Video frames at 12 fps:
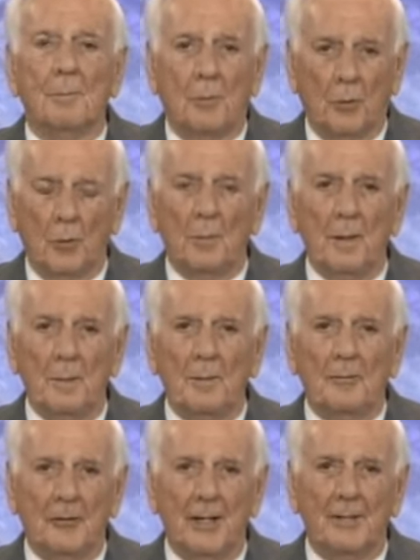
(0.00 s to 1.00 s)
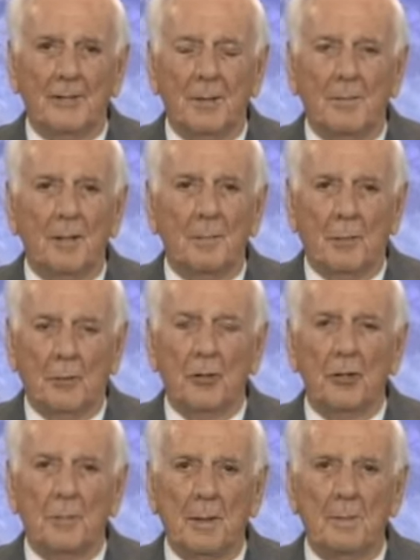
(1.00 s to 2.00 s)
Make poor people rich. Some of the
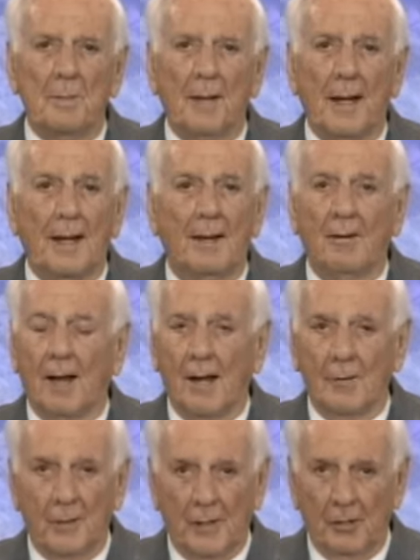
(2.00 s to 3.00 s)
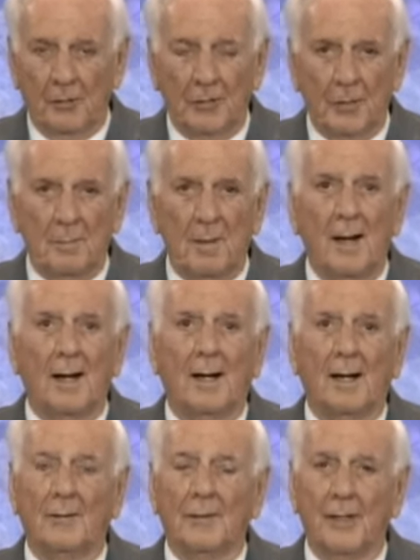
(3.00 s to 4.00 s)
poorest people I know, like we go to the
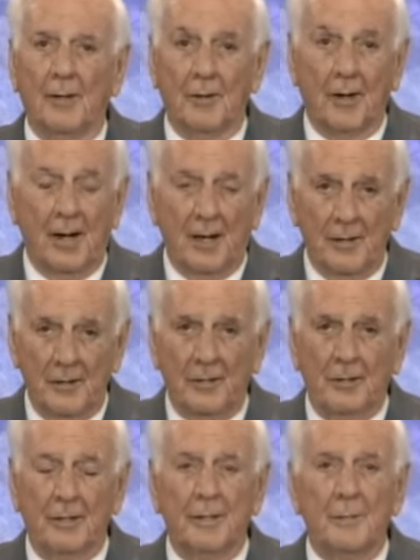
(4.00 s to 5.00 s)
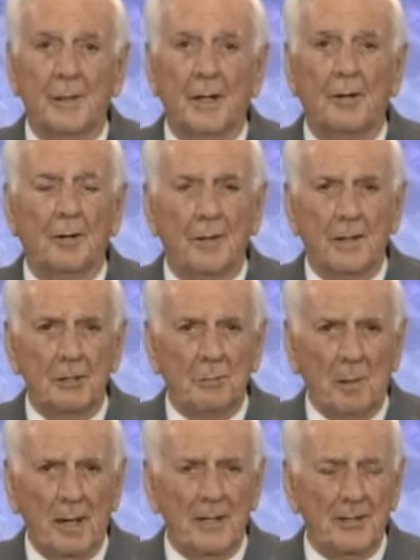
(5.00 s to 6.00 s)
Baja, we go to Honduras, we go to
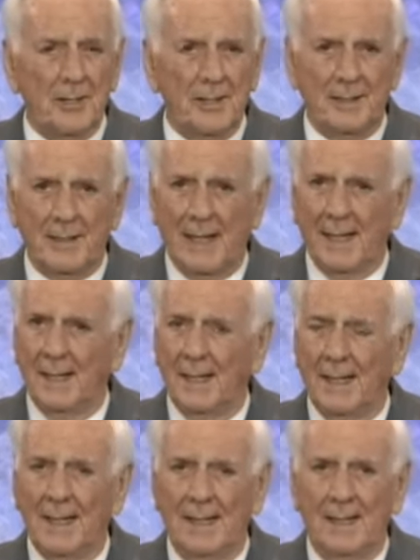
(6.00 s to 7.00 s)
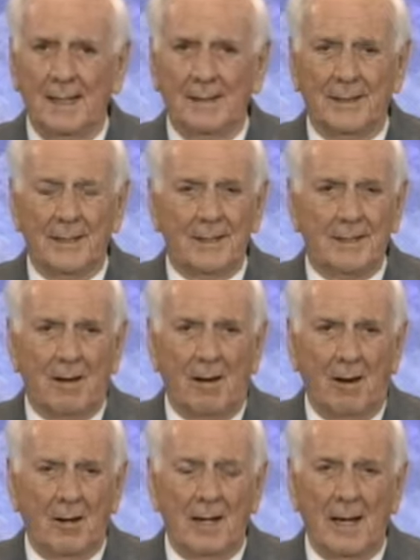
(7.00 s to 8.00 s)
these places that just
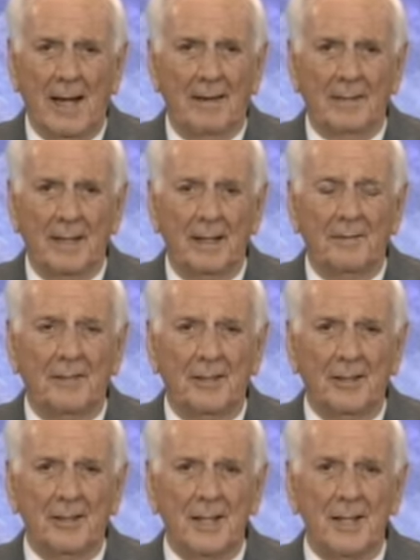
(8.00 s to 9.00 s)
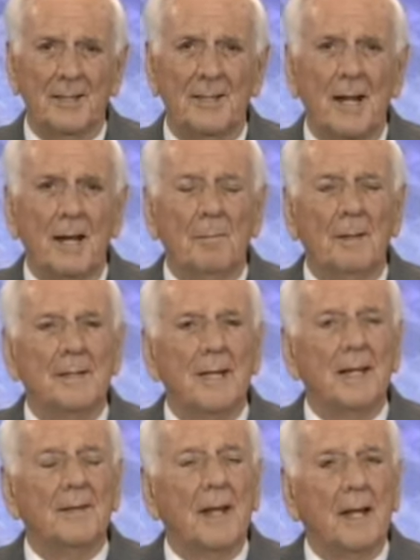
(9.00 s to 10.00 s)
hardly have enough to exist,
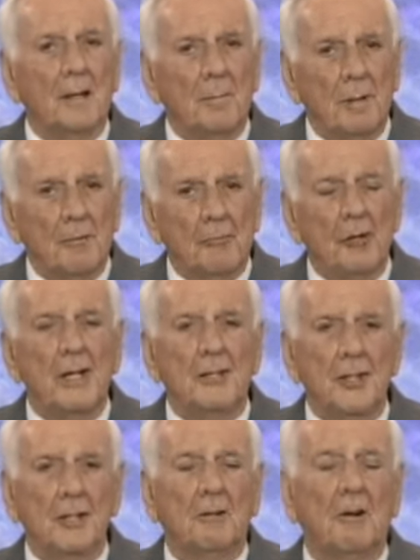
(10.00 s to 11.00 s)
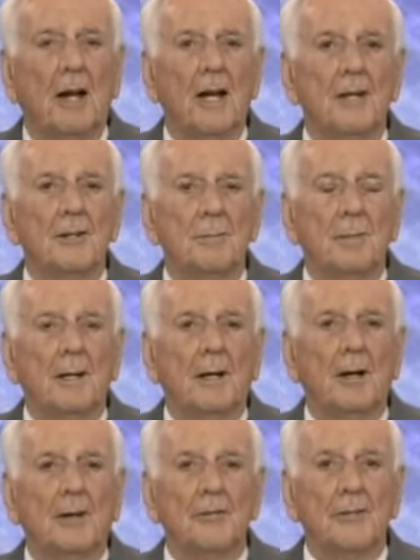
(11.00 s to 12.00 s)
but yet they can be rich in Christ
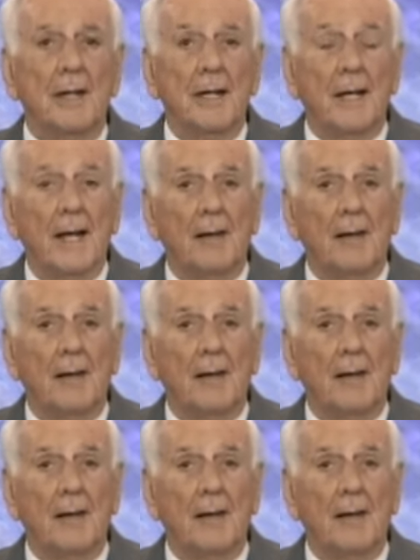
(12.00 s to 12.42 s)
because